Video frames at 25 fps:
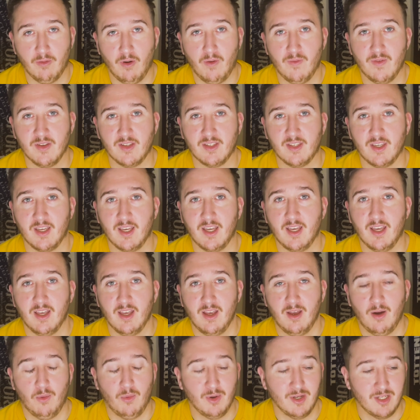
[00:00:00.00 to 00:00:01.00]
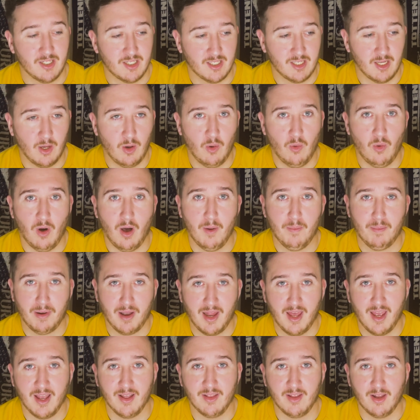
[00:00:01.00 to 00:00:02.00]
Obviously, we still are
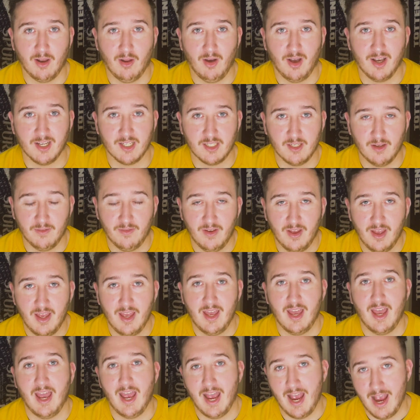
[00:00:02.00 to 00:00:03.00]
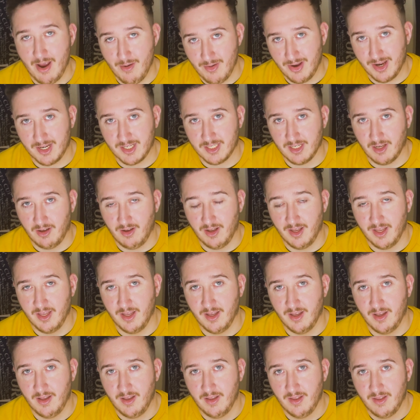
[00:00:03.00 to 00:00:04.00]
playing the likes of Eric
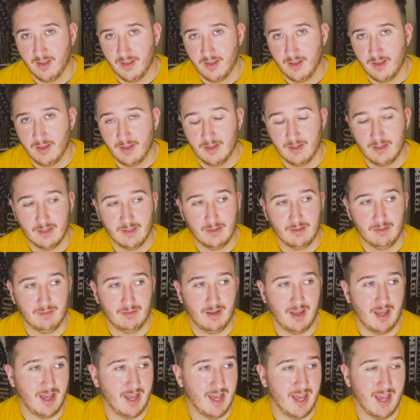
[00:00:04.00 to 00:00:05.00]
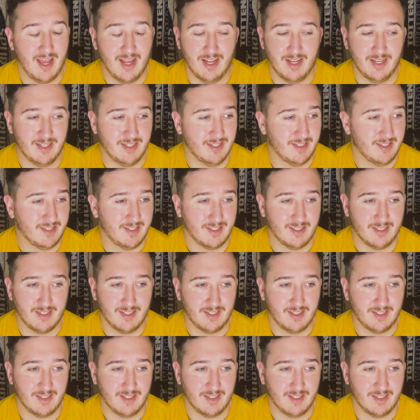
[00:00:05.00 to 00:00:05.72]
Dyer, and